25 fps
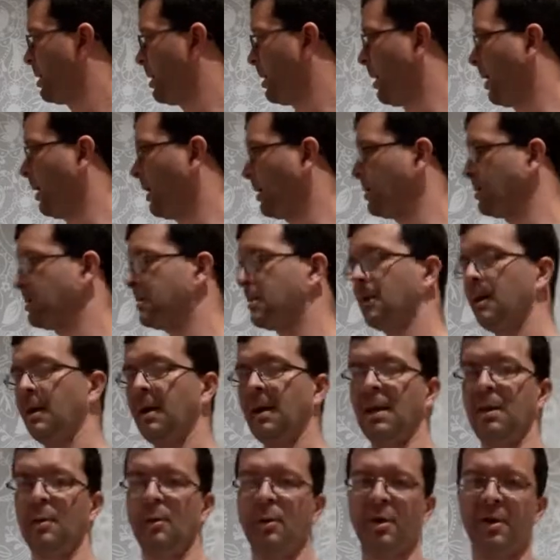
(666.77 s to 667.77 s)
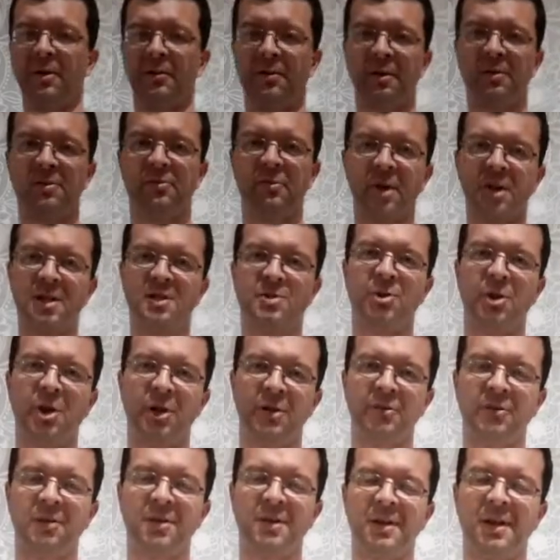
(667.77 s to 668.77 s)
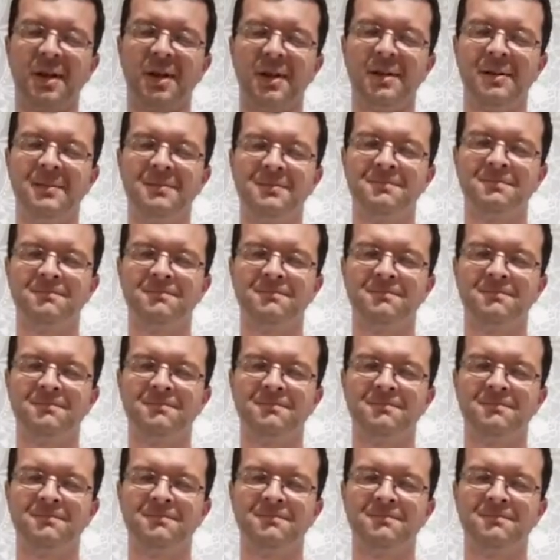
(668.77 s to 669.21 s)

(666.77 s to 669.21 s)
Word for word: and he will give us victory over sin.